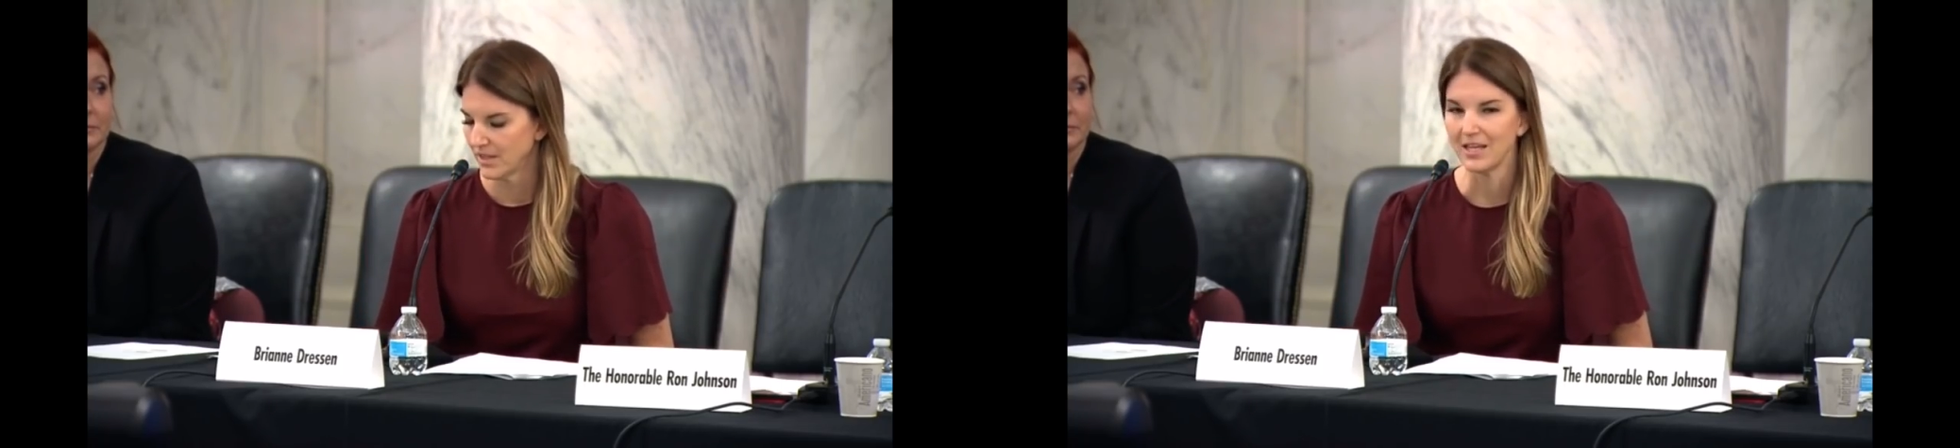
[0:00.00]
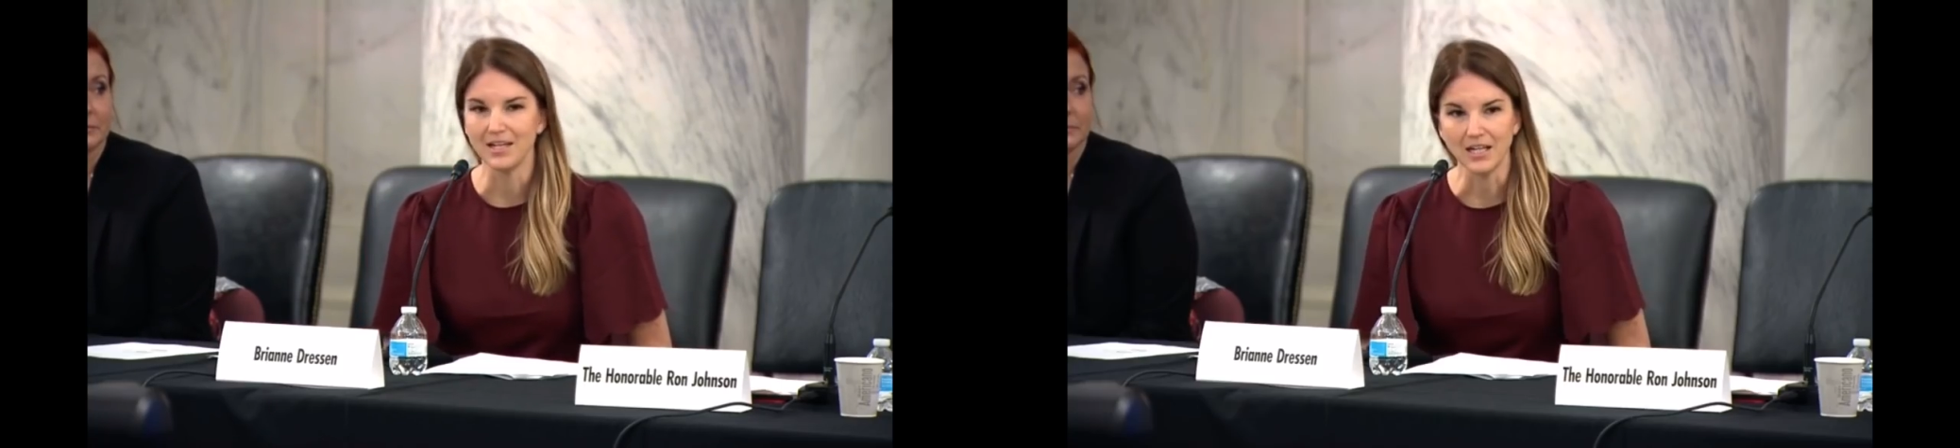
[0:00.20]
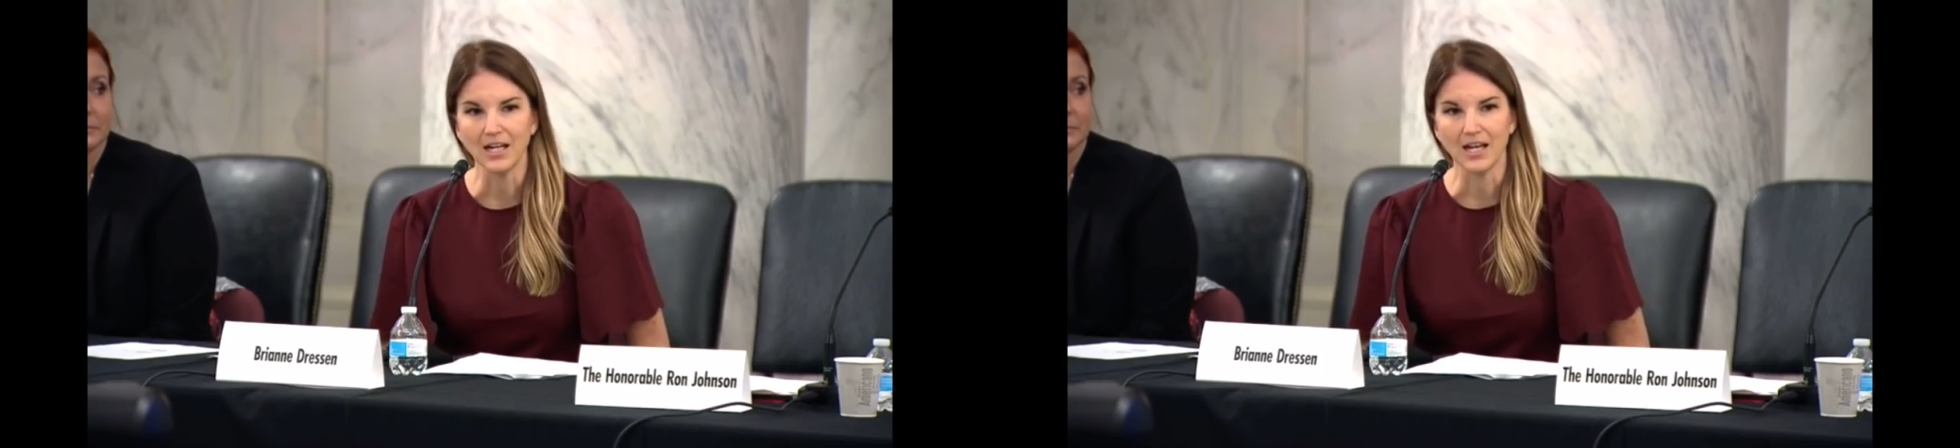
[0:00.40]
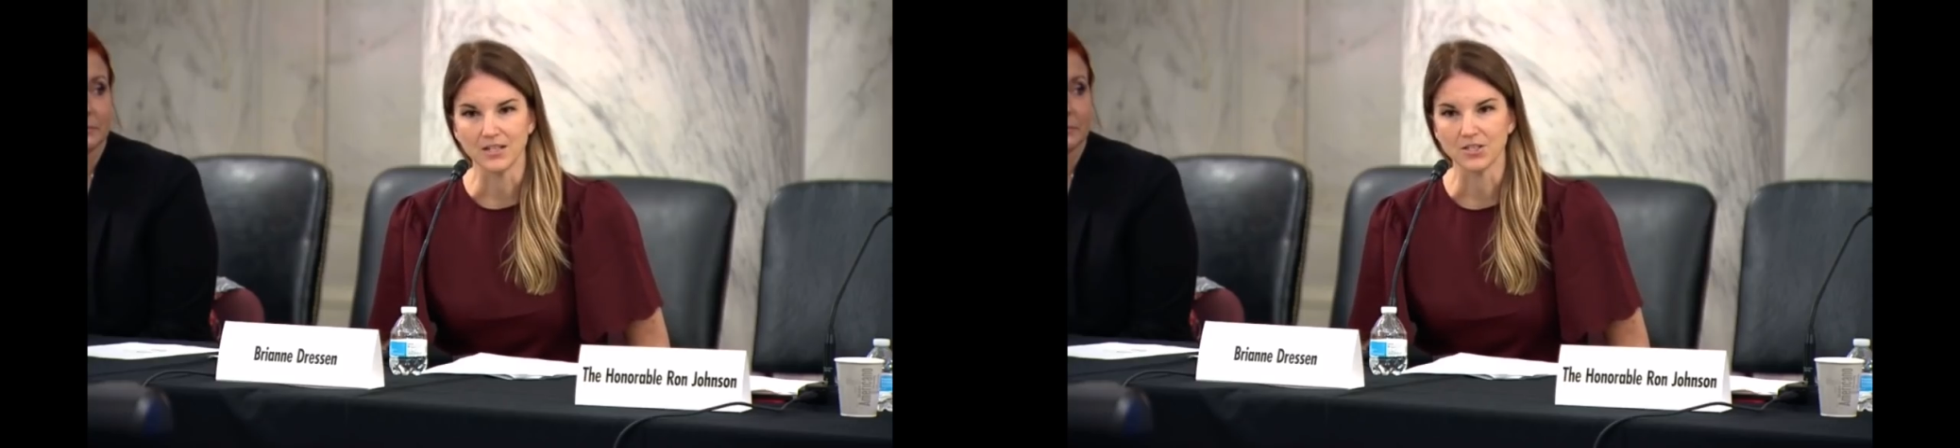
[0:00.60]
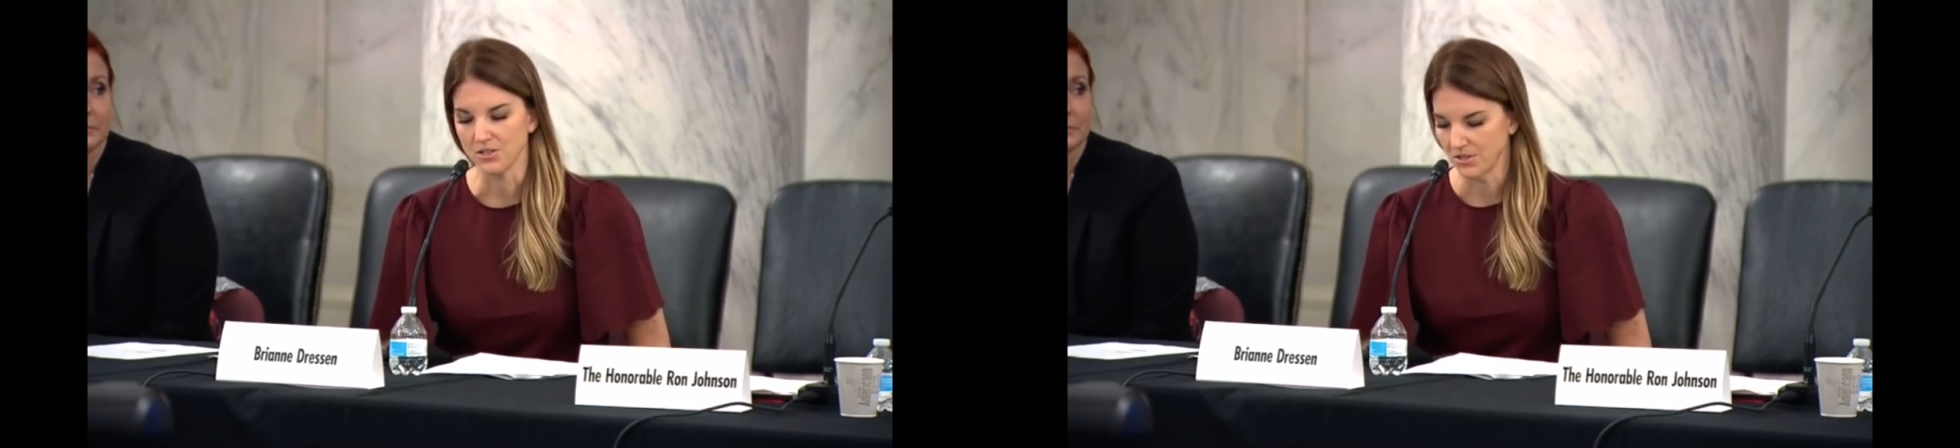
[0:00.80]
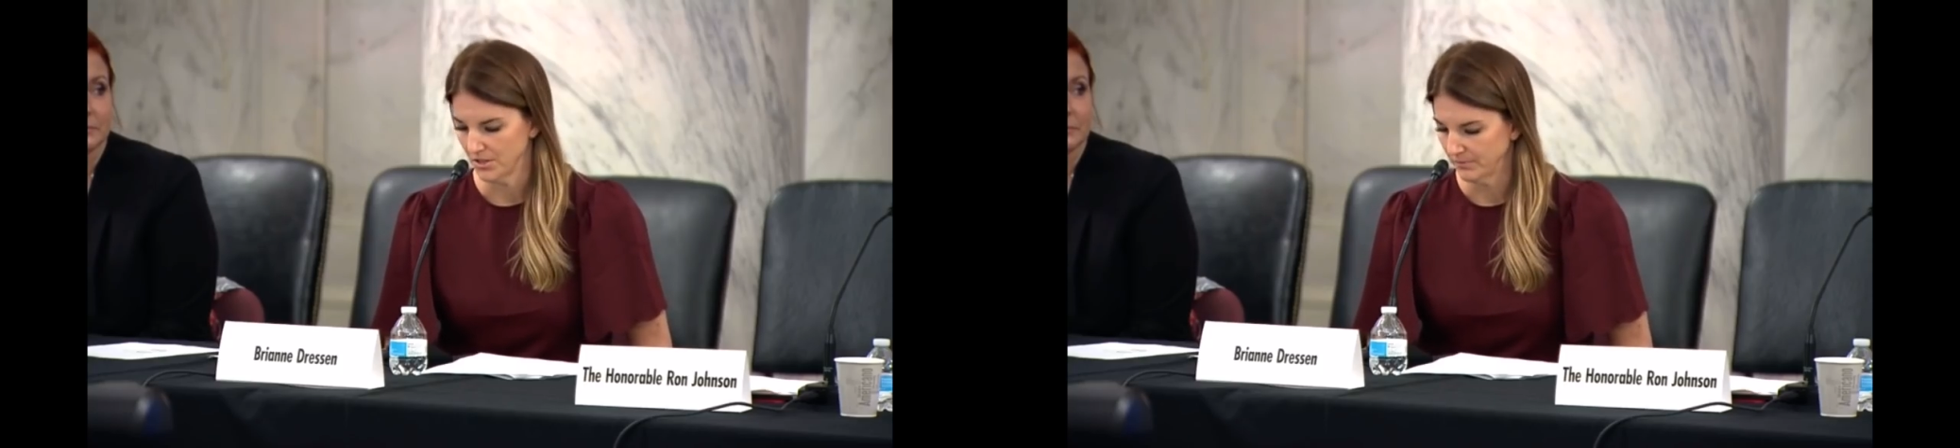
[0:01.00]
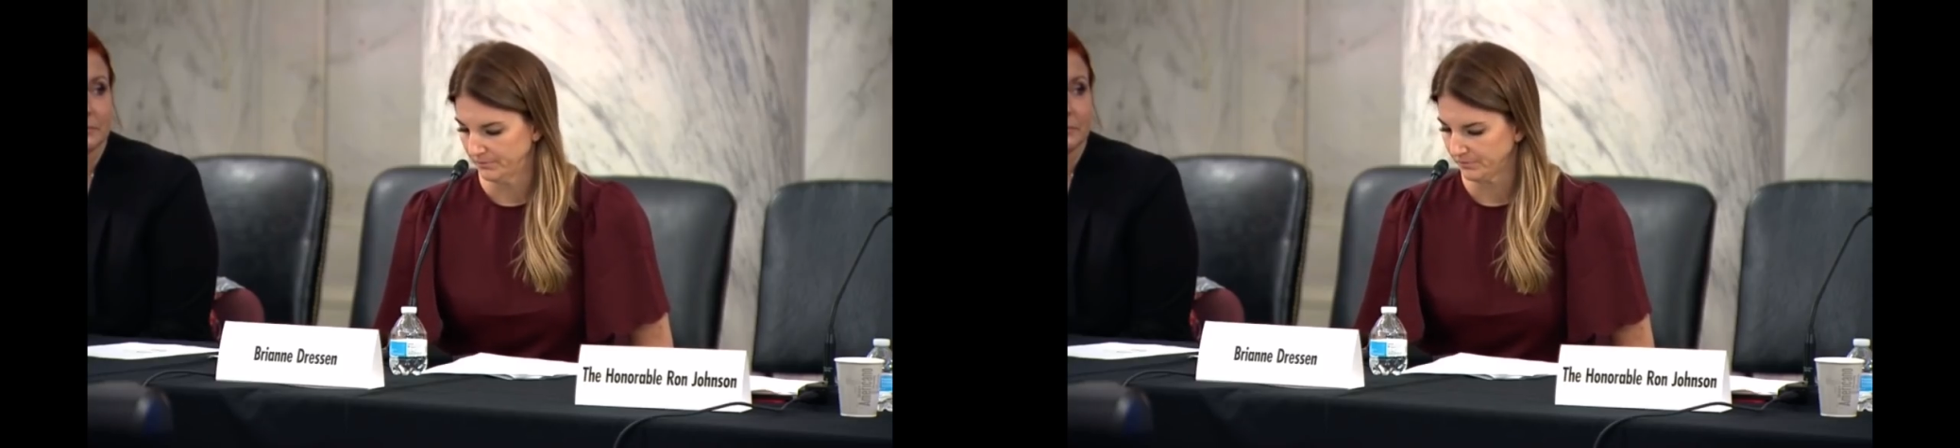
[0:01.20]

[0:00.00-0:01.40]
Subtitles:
that need answers.